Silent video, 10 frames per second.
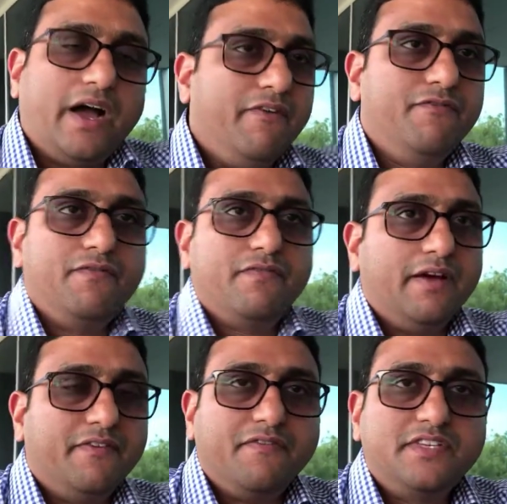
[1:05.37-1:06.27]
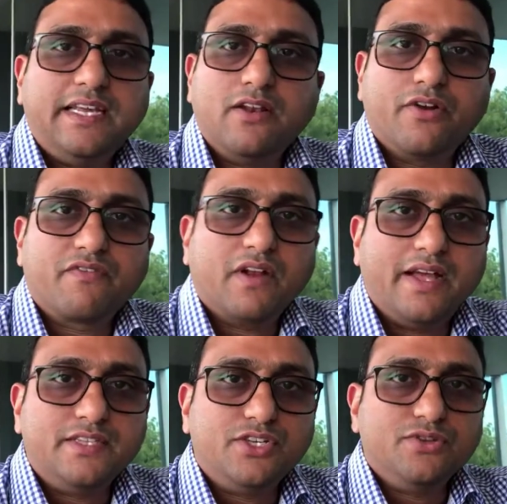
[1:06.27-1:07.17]
I've seen a lot of
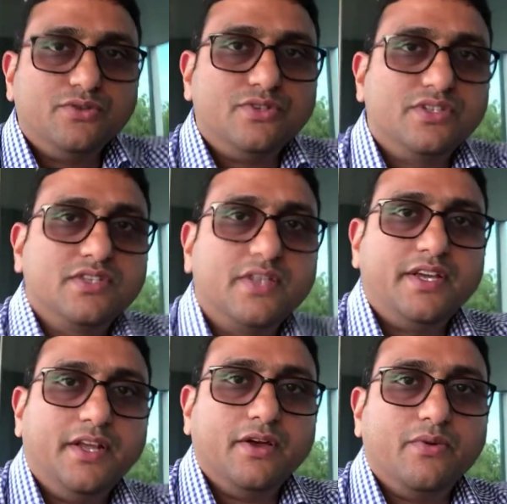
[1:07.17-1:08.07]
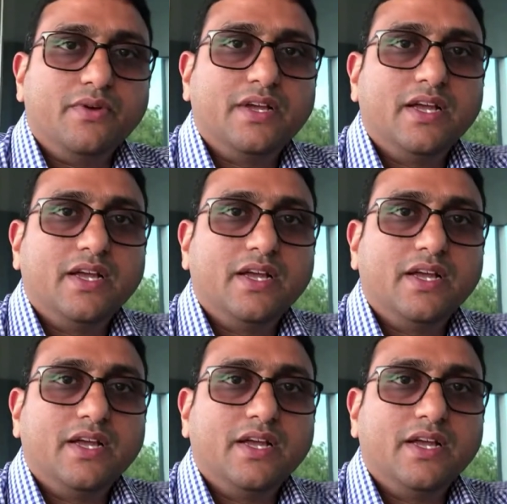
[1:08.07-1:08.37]
clients use, you know,